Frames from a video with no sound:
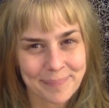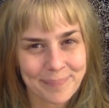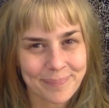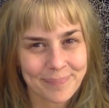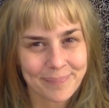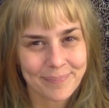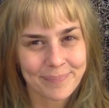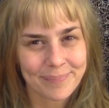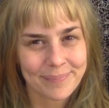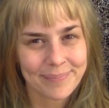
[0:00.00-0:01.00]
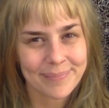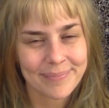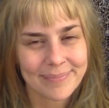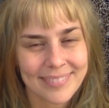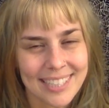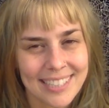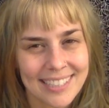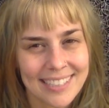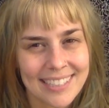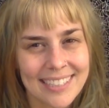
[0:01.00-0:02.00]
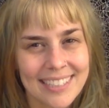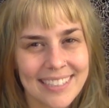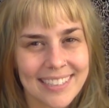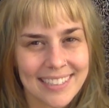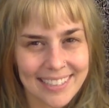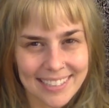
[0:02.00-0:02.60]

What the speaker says: (silence)